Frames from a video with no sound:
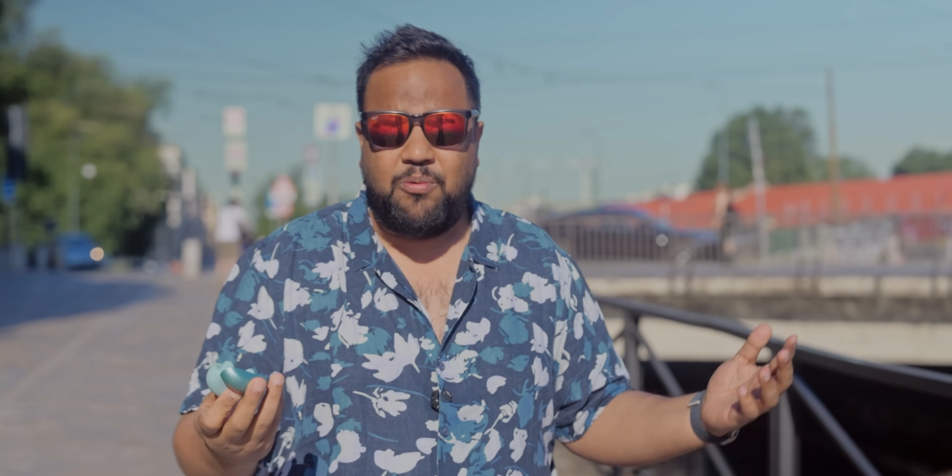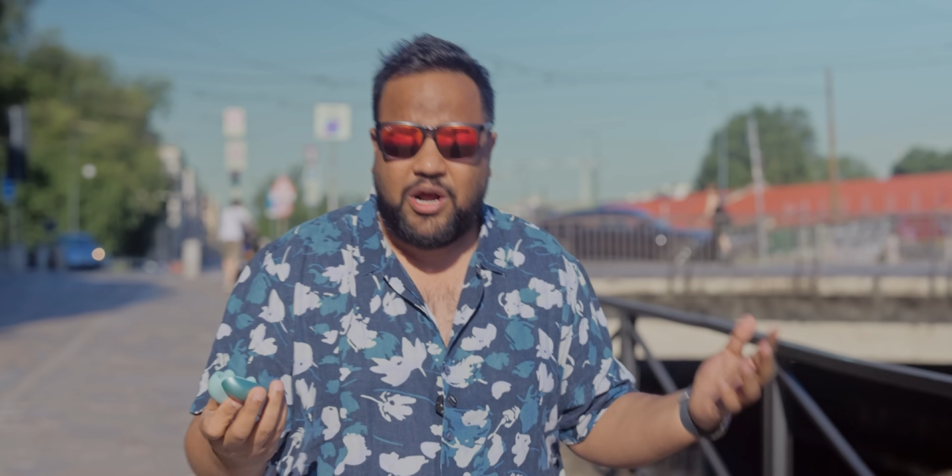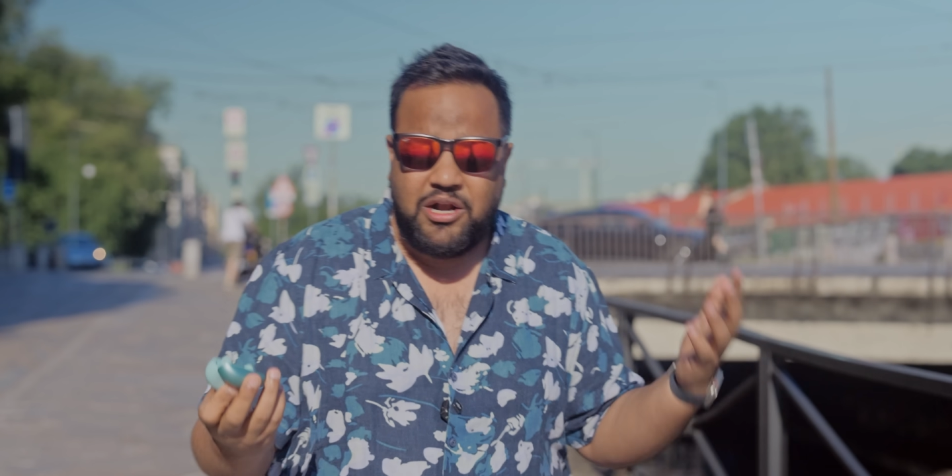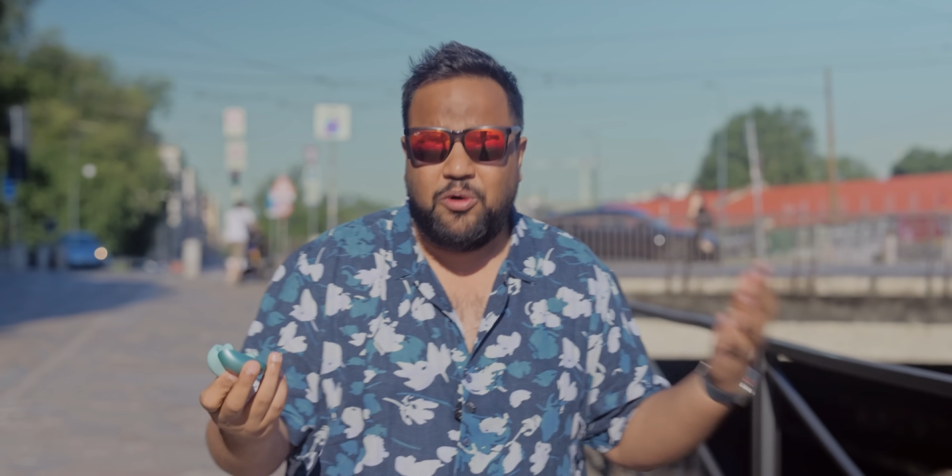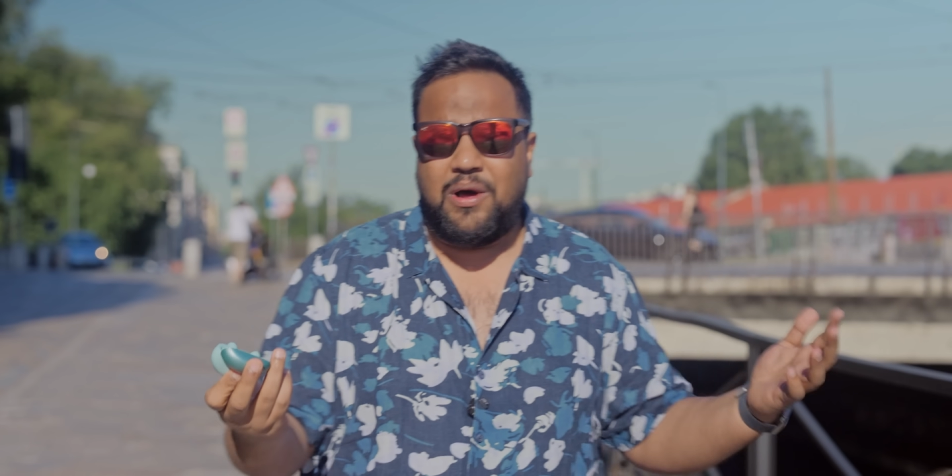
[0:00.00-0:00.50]

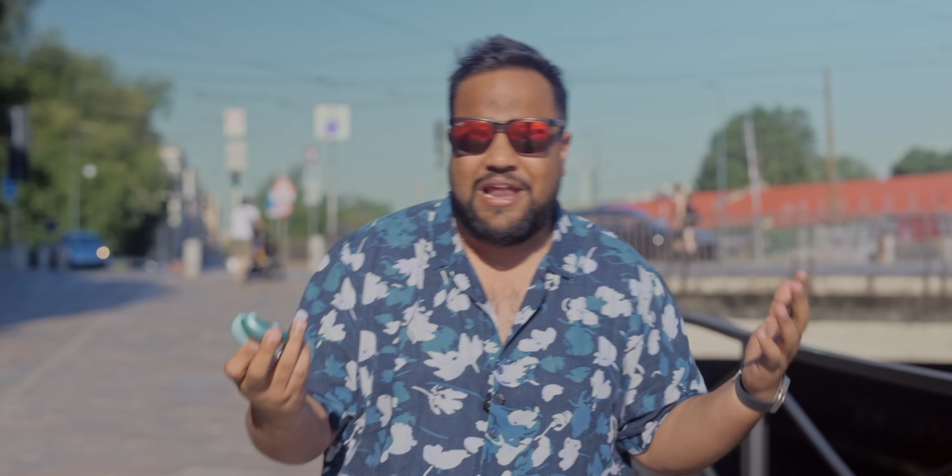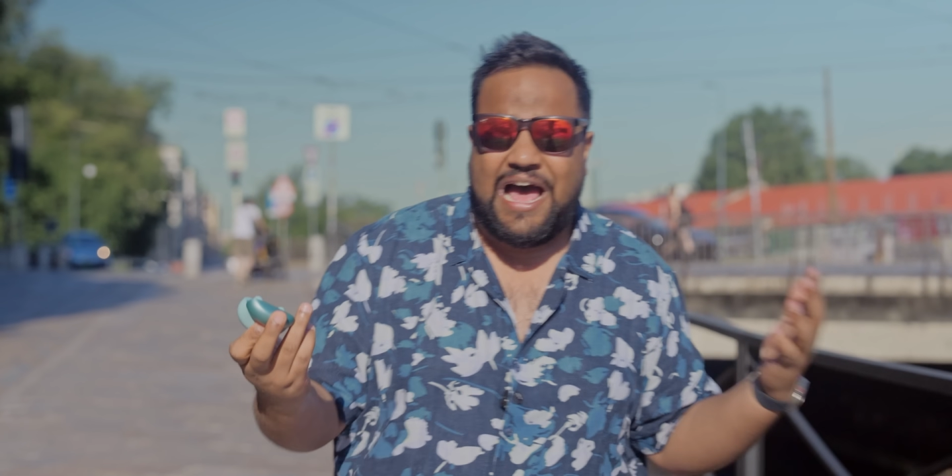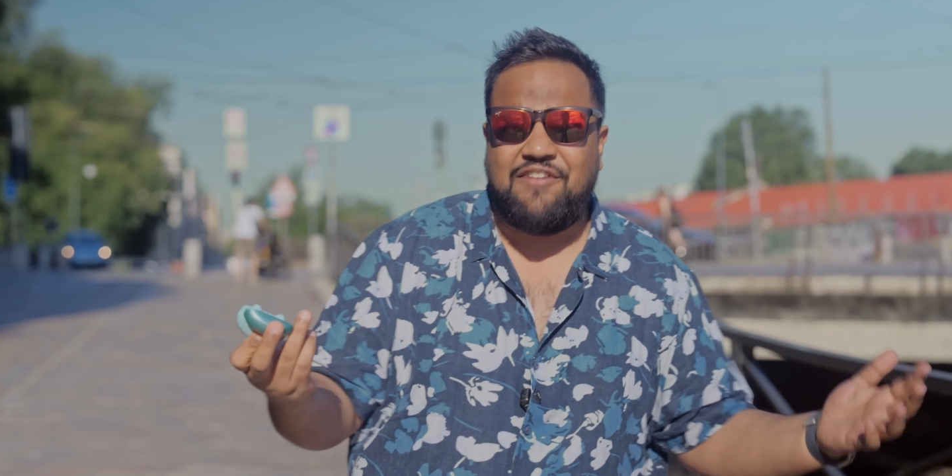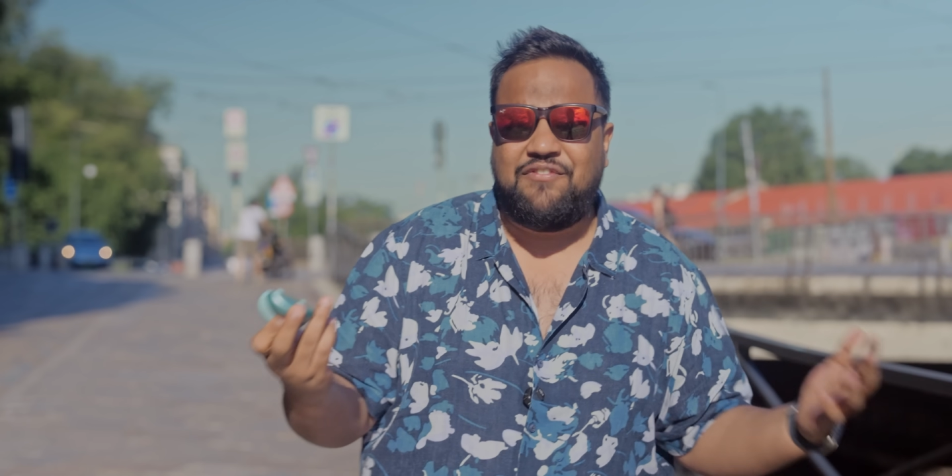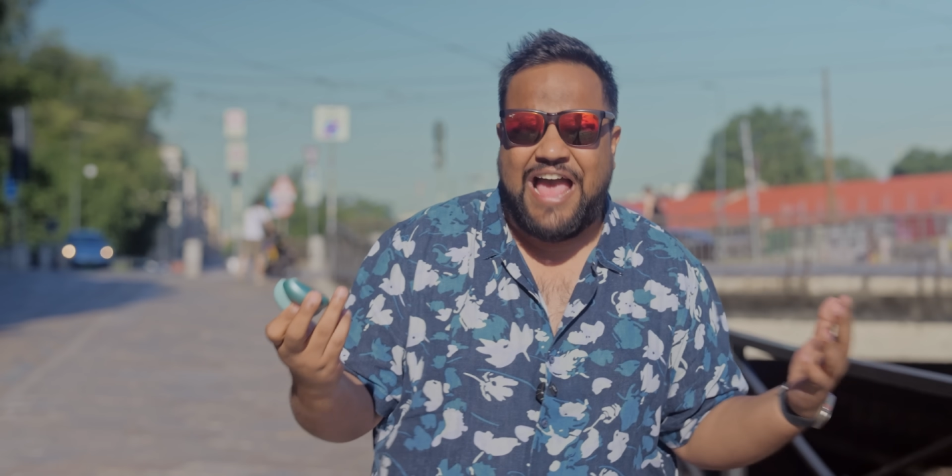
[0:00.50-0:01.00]
we're going to do a
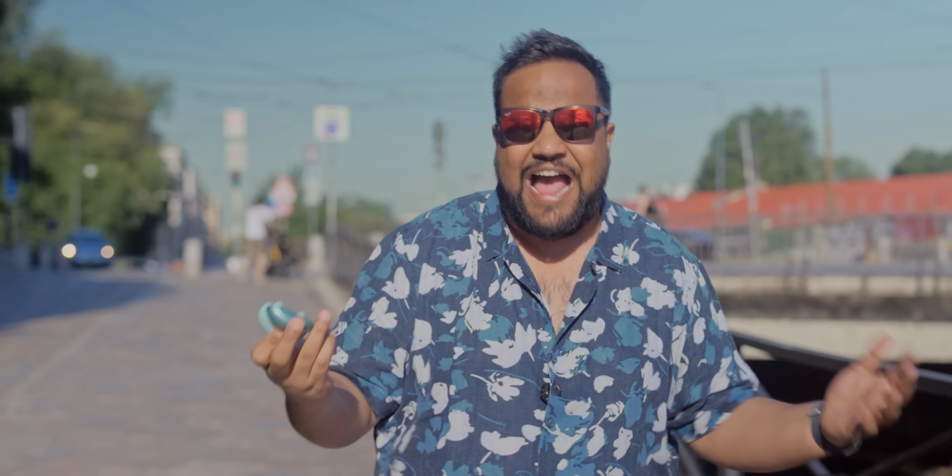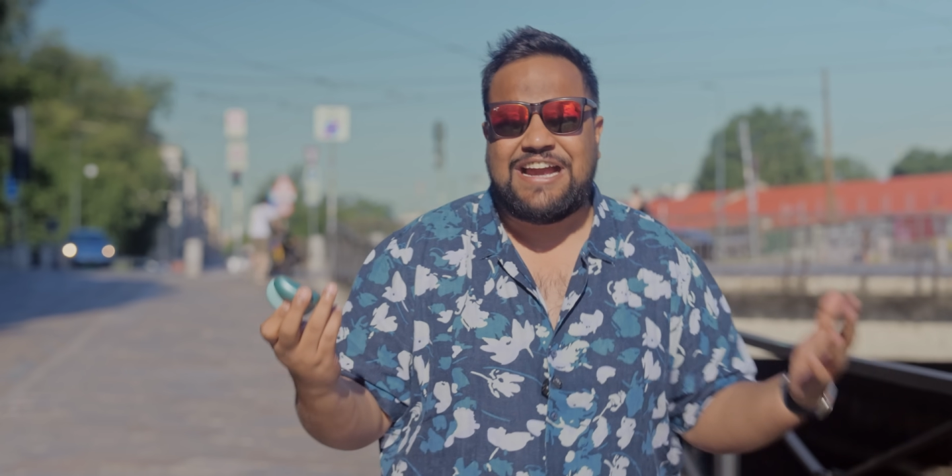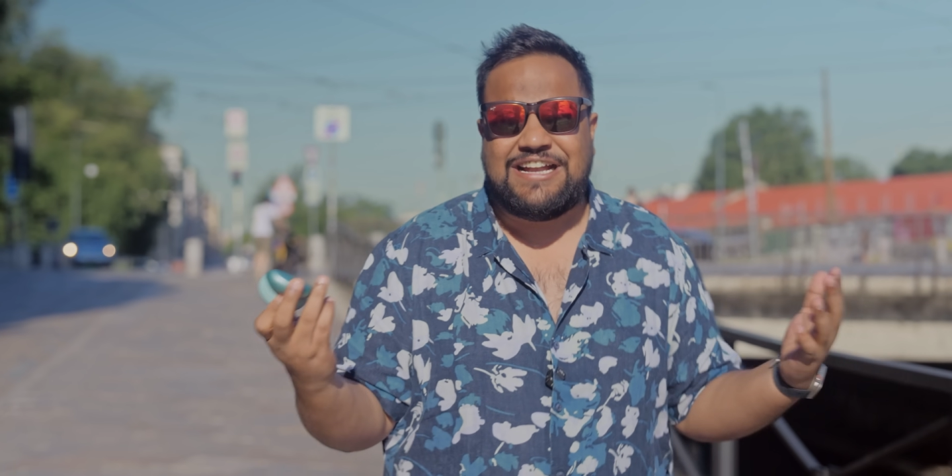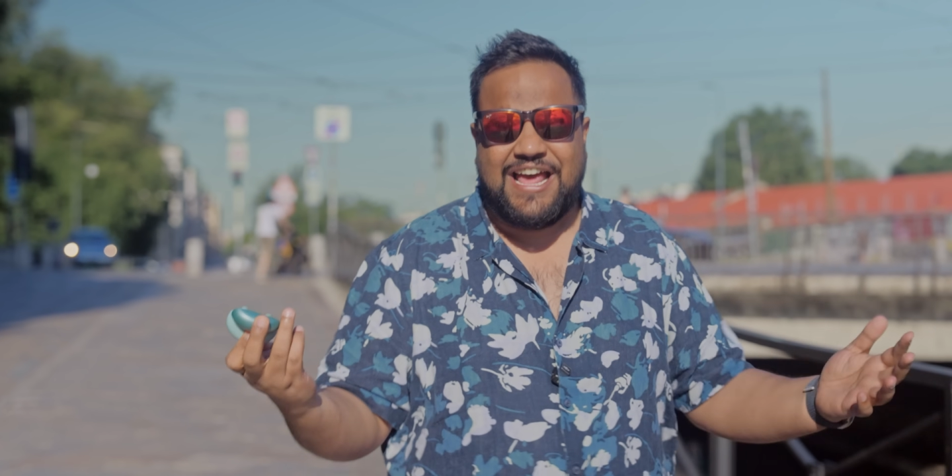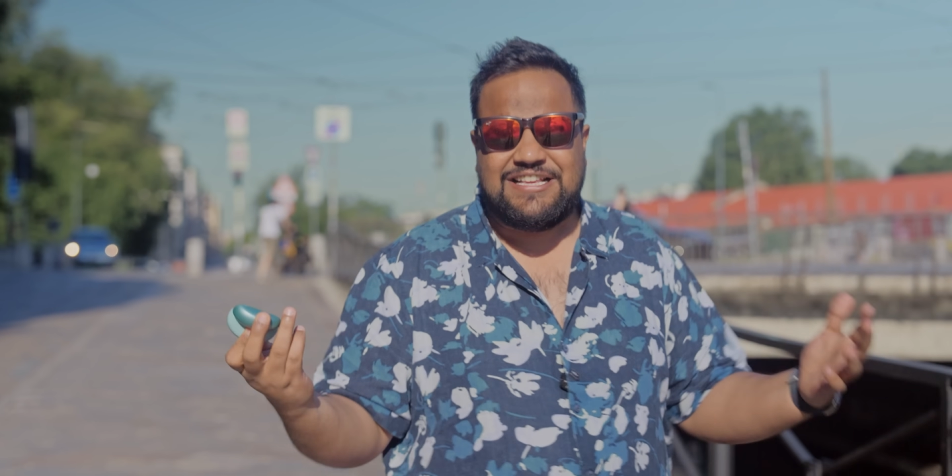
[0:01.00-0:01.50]
live
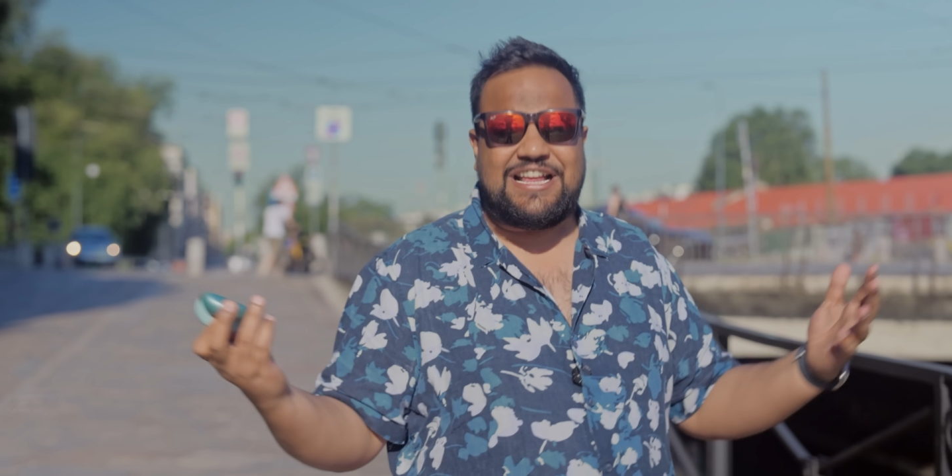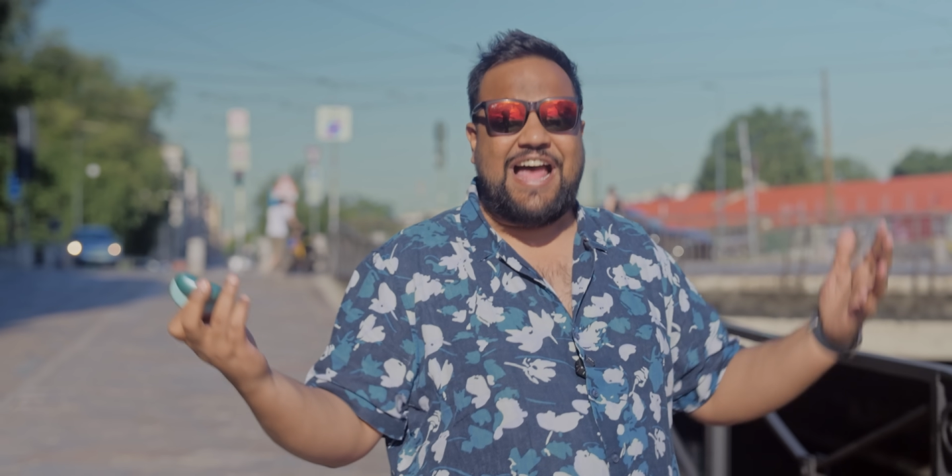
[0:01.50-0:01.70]
yank test,